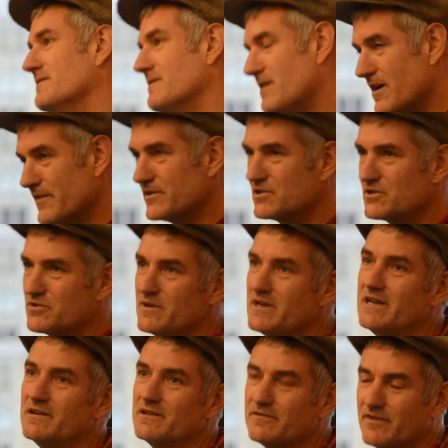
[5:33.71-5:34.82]
on the
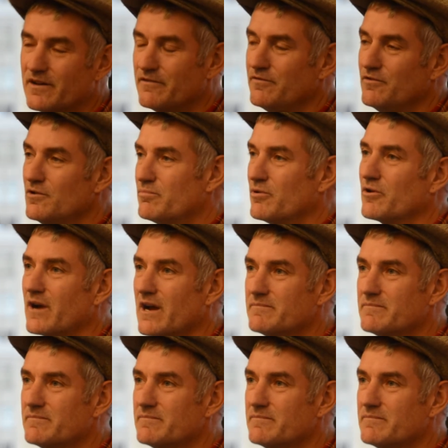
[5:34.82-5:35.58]
street on a food program,